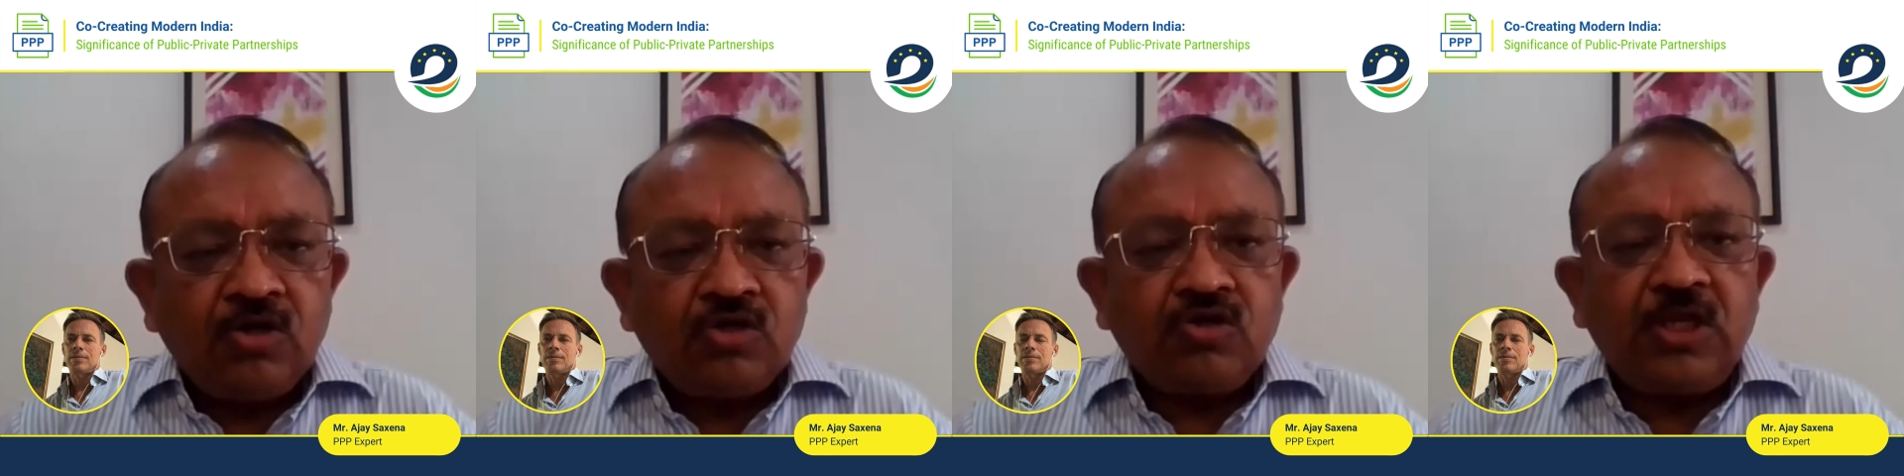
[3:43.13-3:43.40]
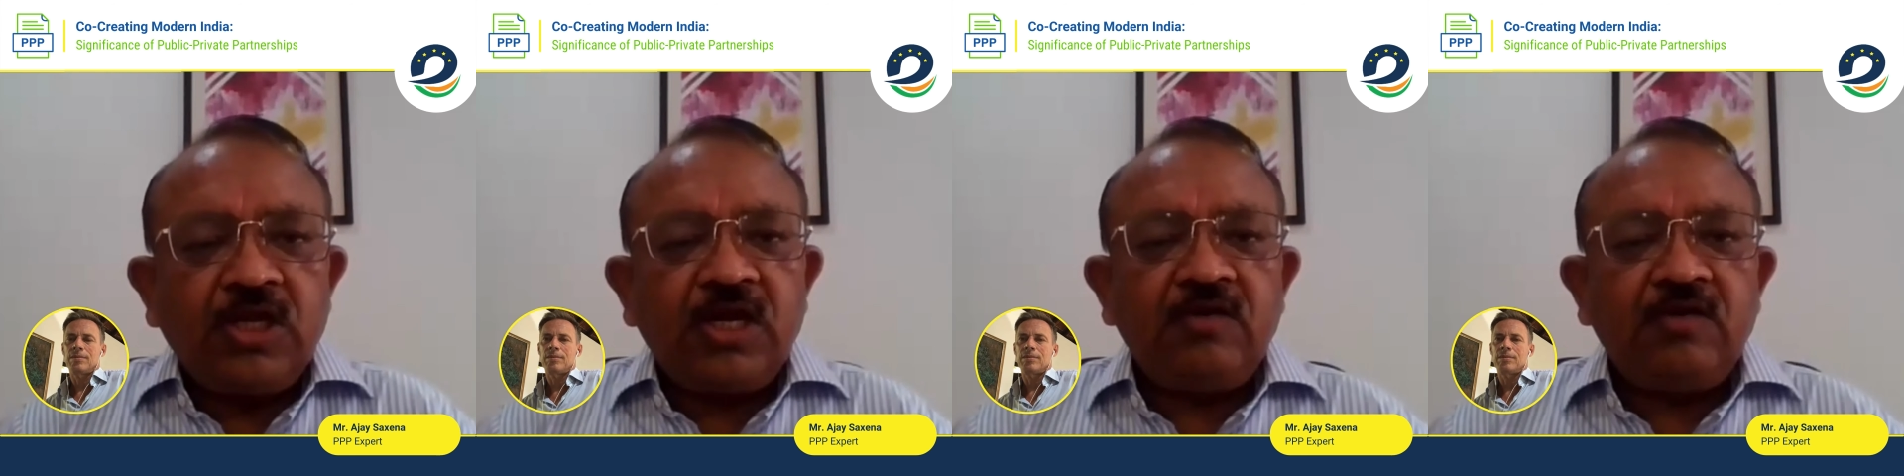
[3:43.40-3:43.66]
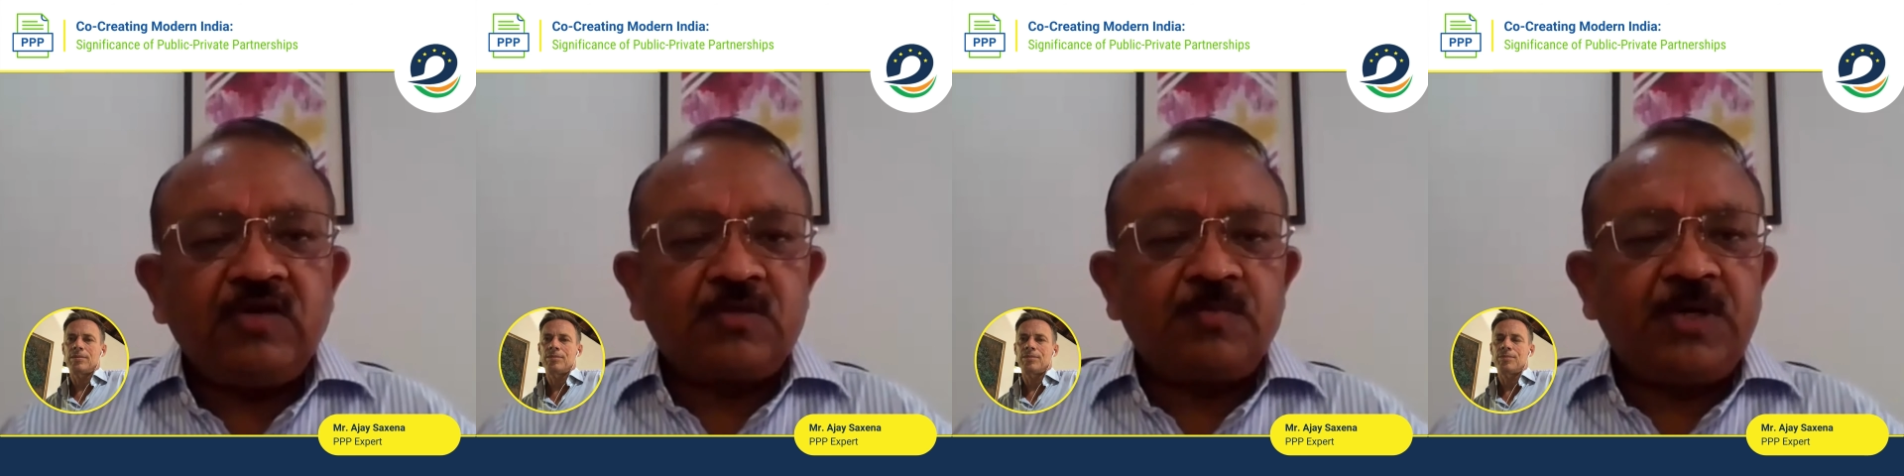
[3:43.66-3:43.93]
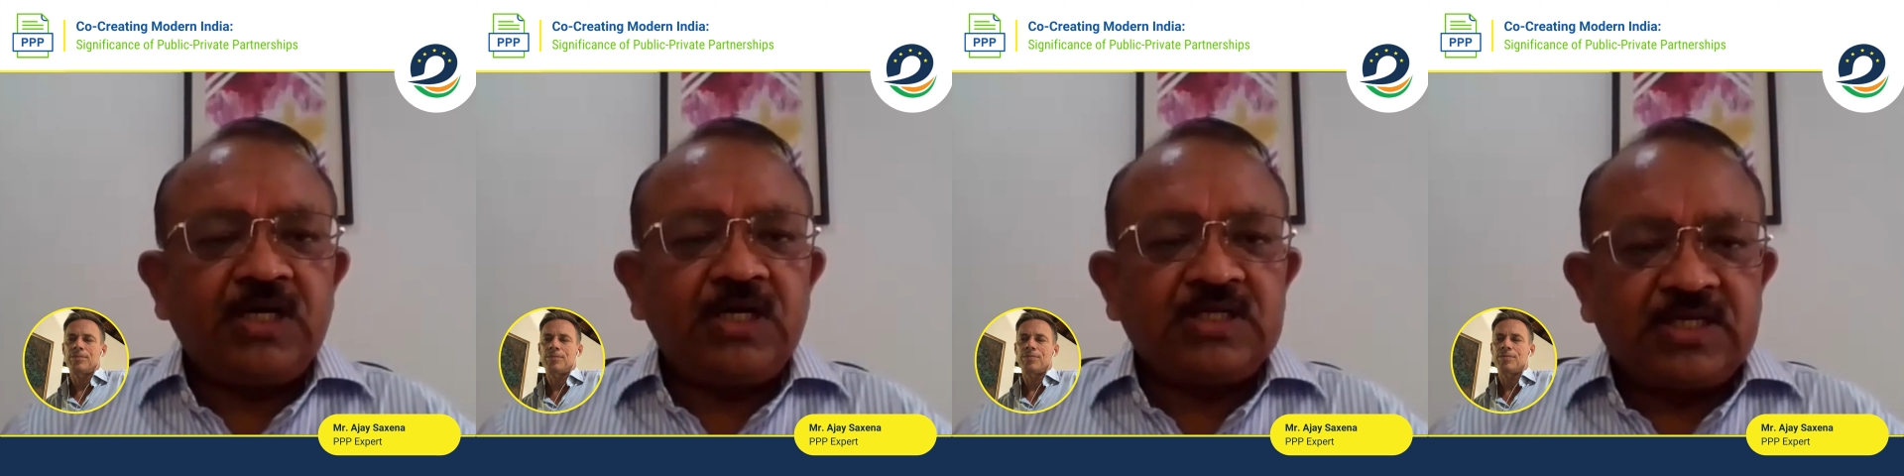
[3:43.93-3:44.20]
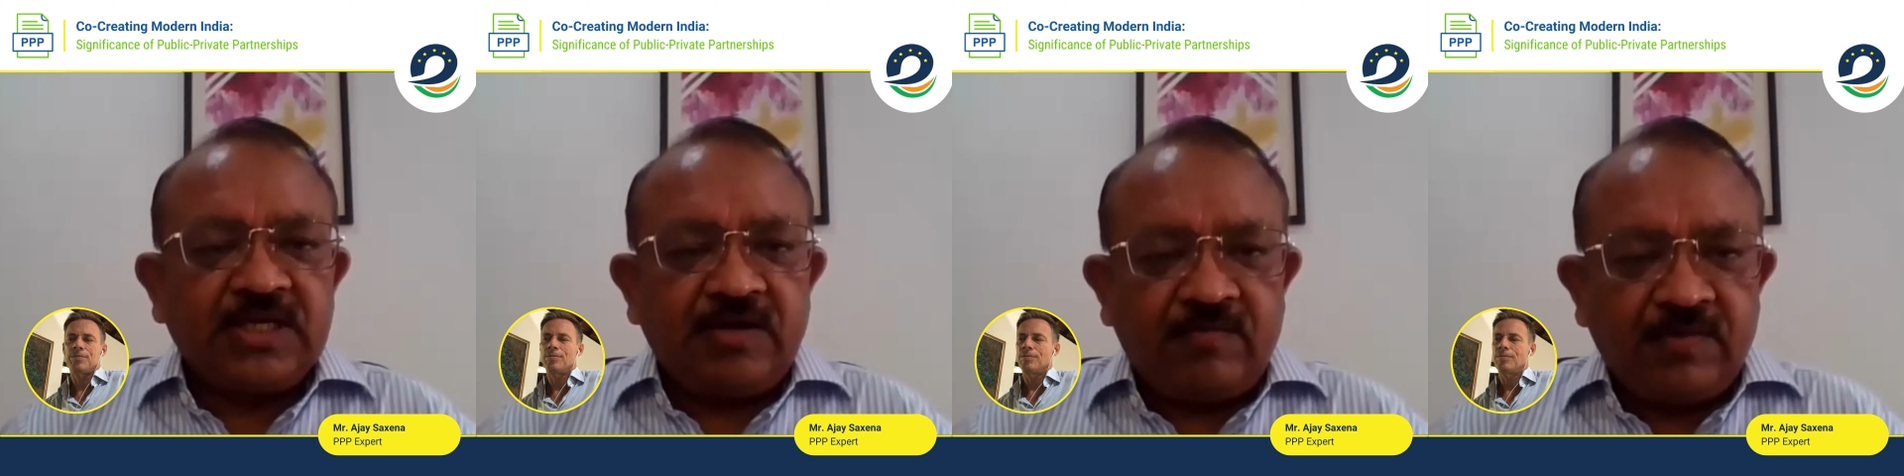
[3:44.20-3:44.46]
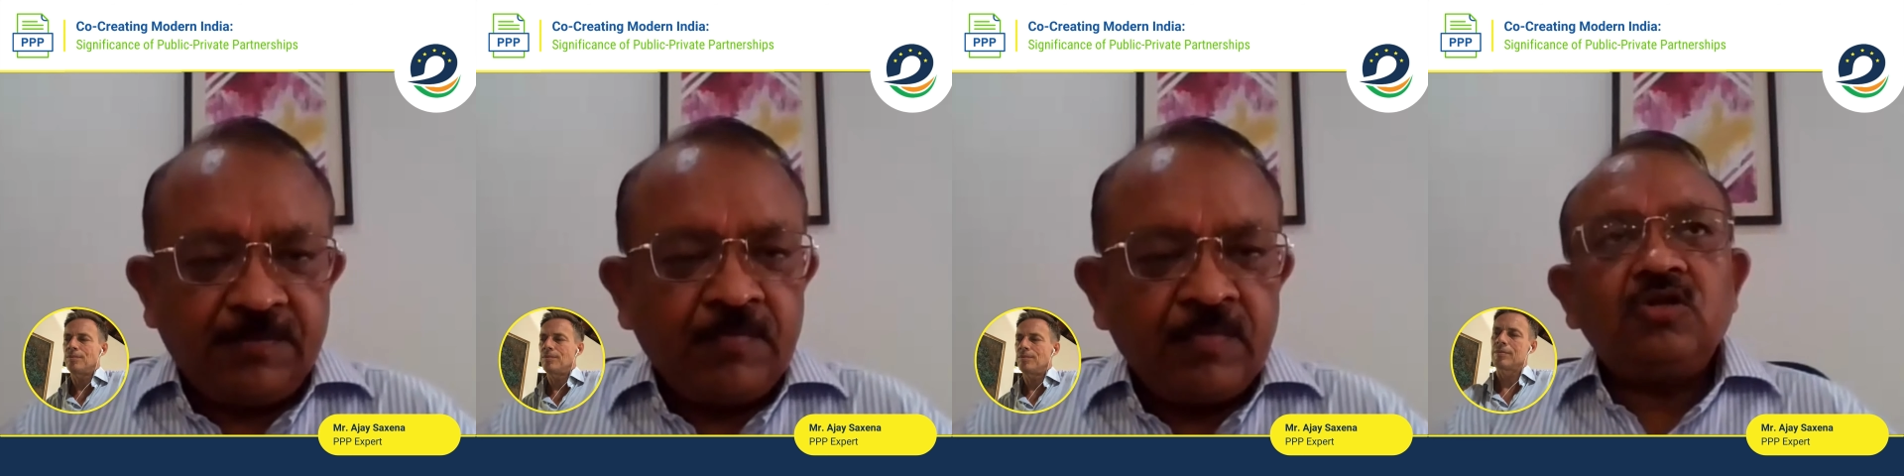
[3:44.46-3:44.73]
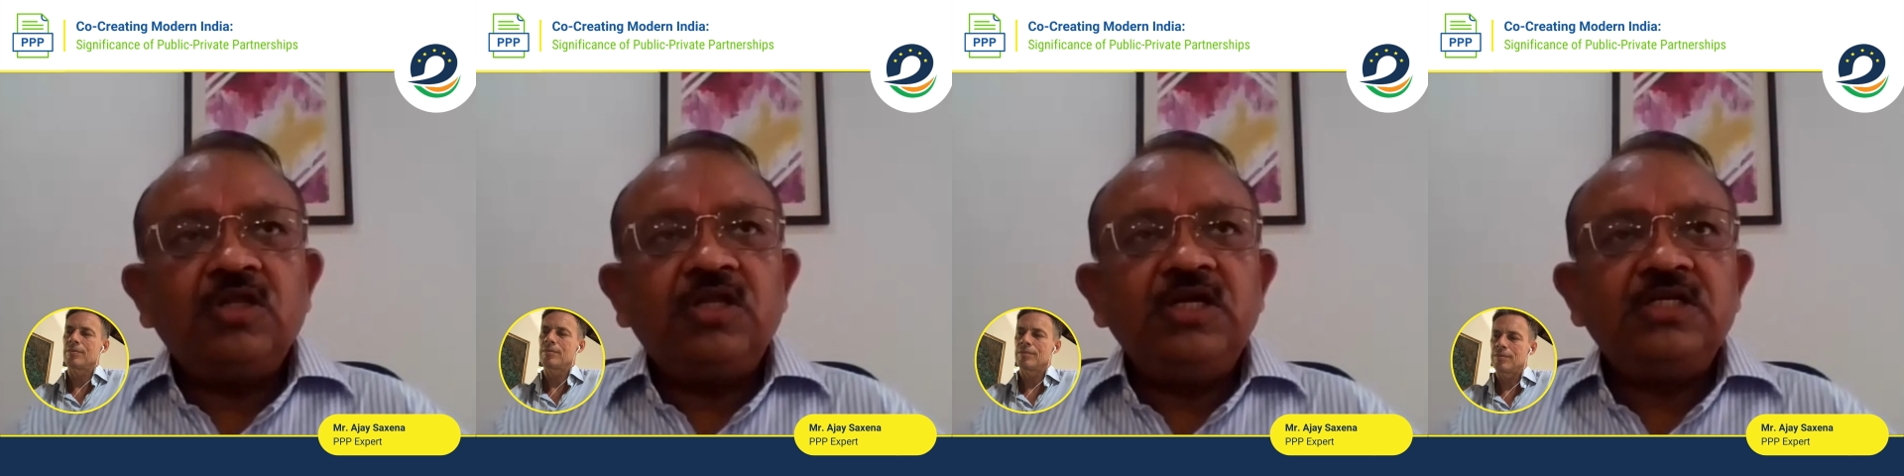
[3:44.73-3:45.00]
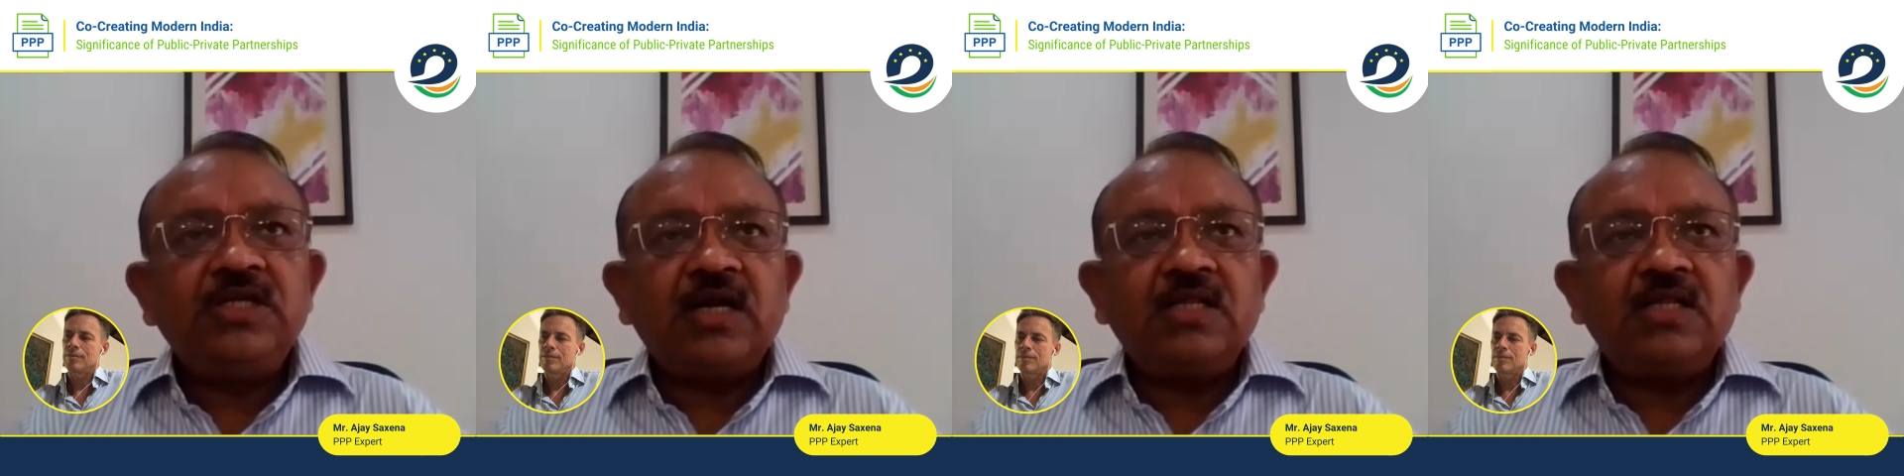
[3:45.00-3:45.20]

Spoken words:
So their investment is saved. So these